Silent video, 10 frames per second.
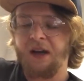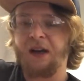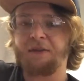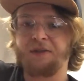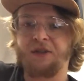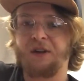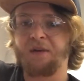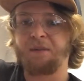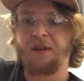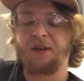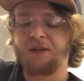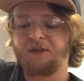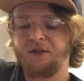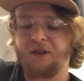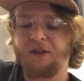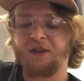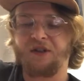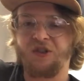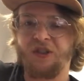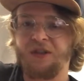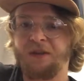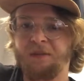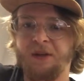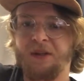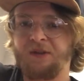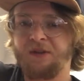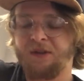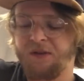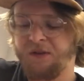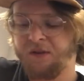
F sharp major, G major.